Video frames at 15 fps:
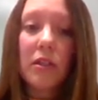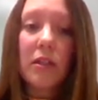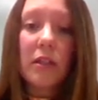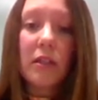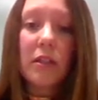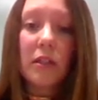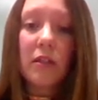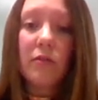
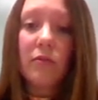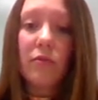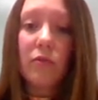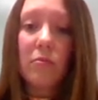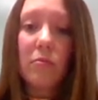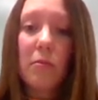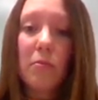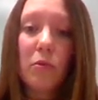data
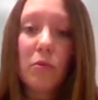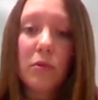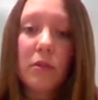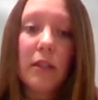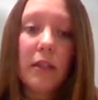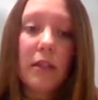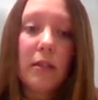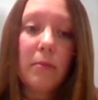from
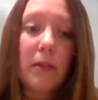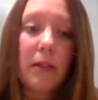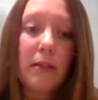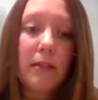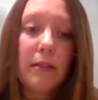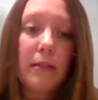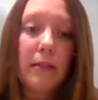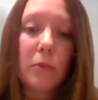imported
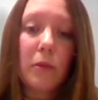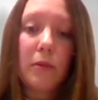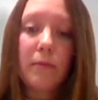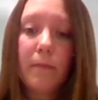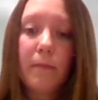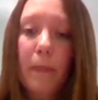databases as well.